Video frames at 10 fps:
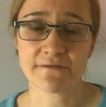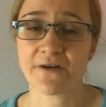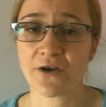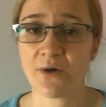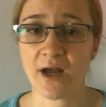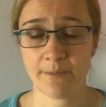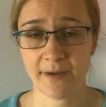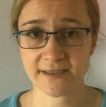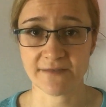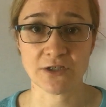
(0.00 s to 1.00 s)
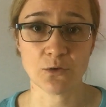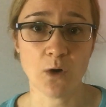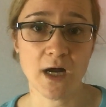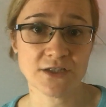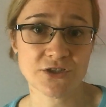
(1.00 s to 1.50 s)
follow-up activity
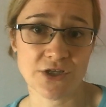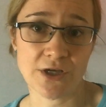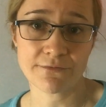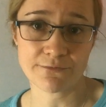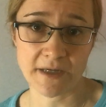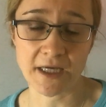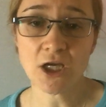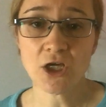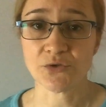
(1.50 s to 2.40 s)
1, 2, 3.